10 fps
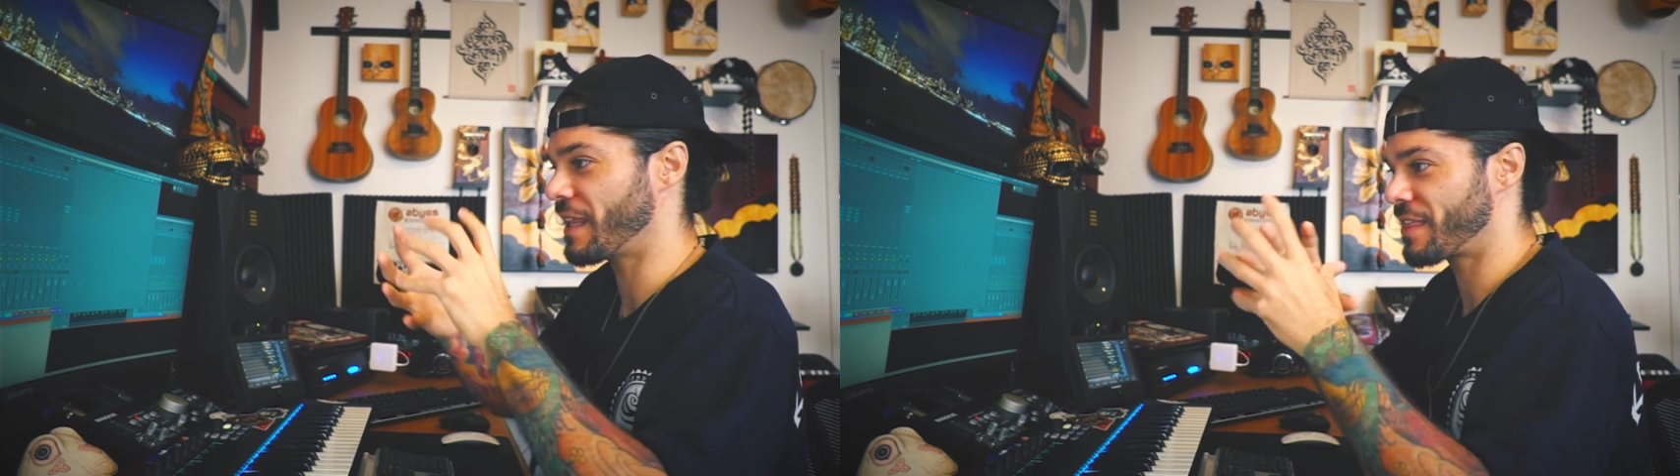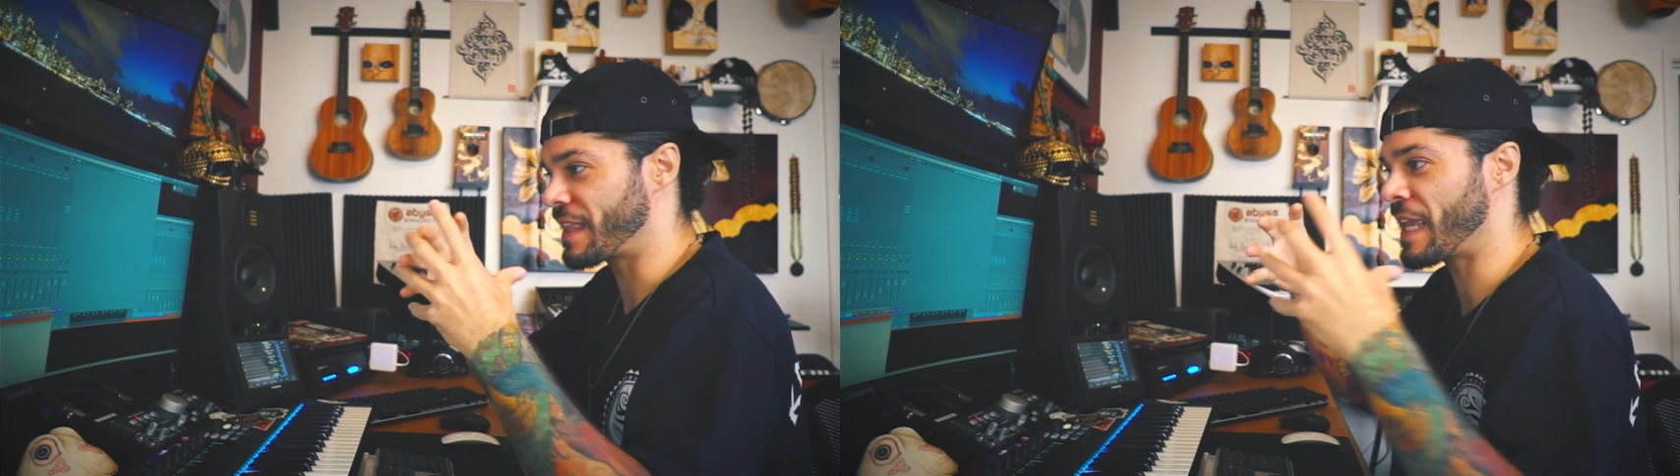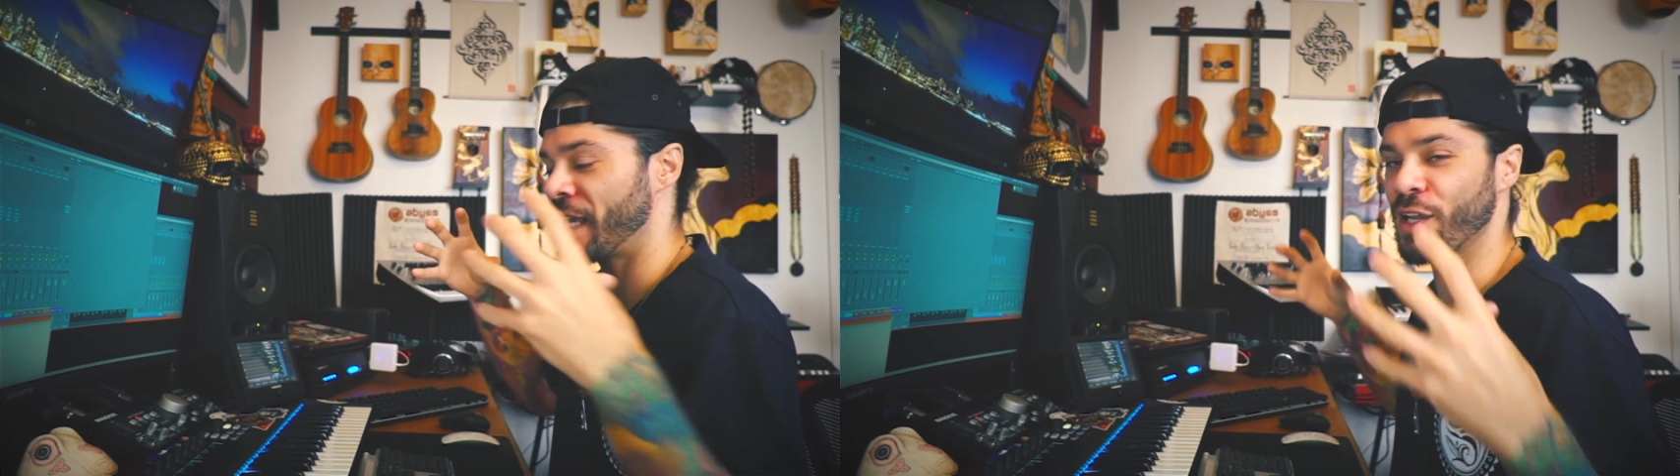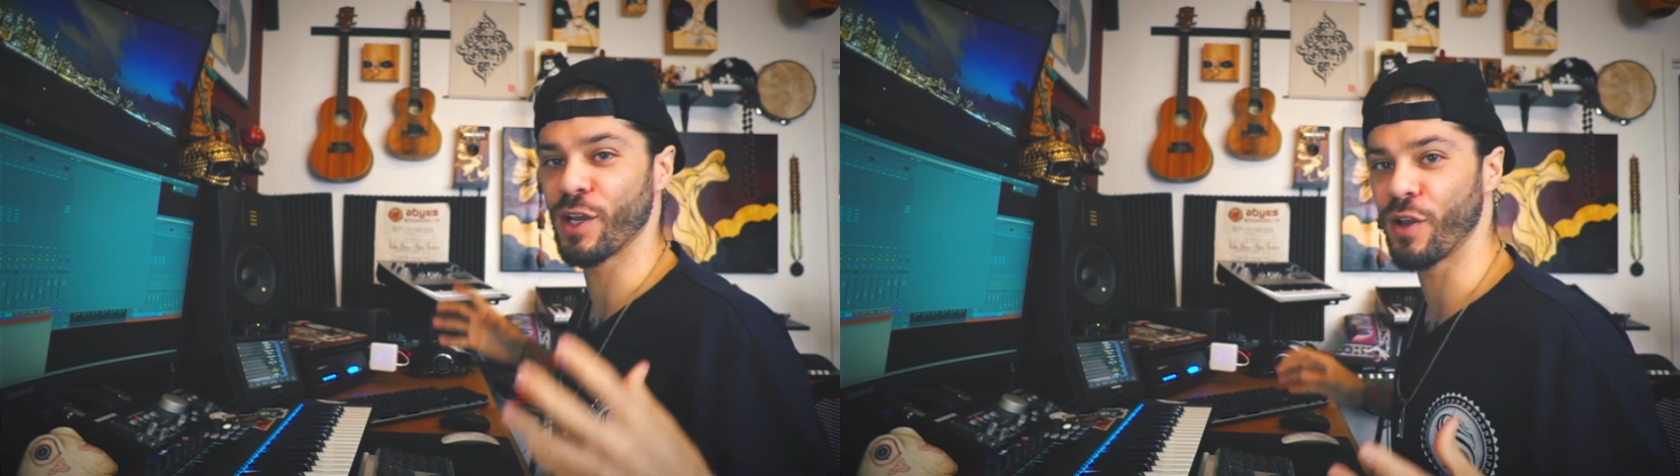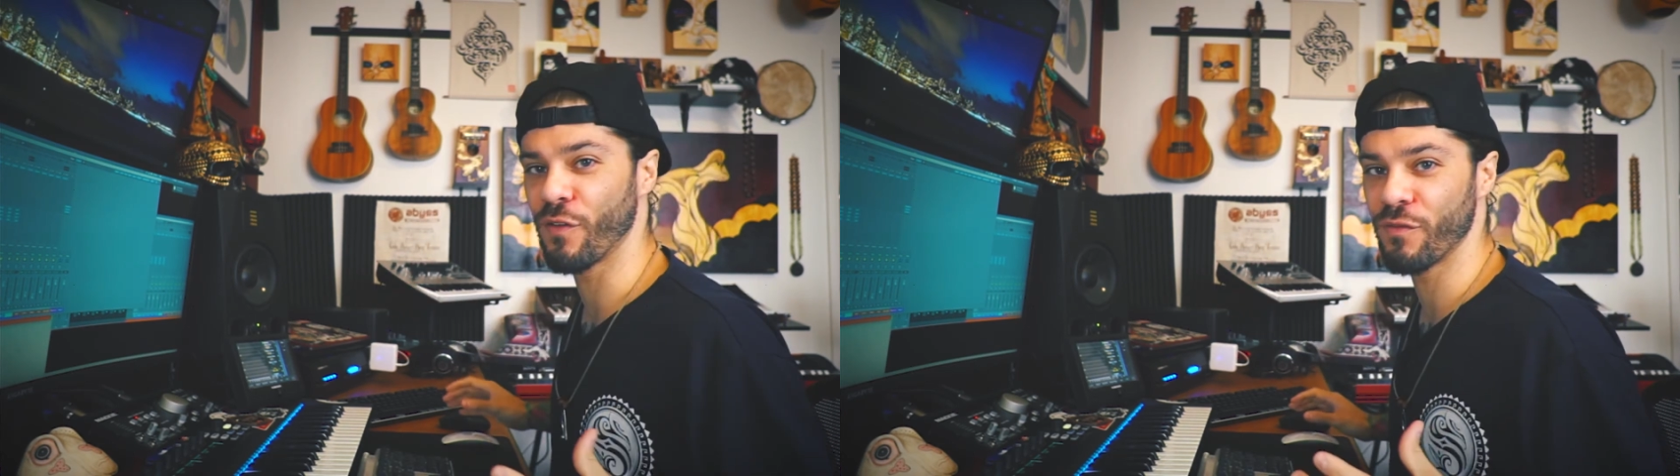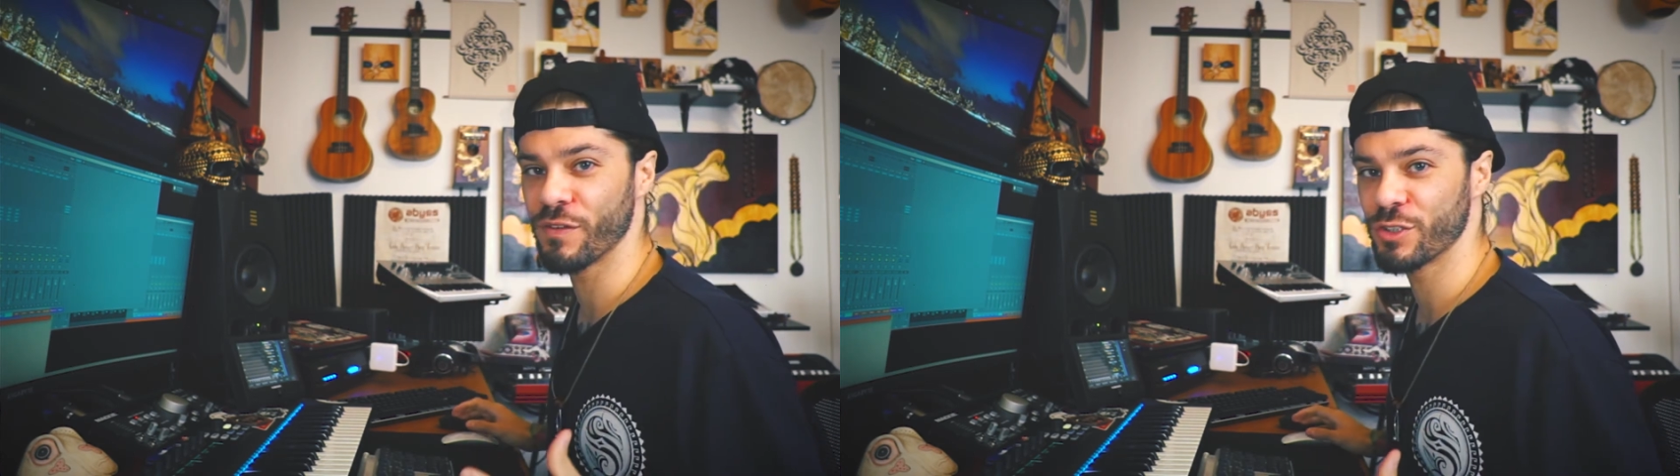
thing of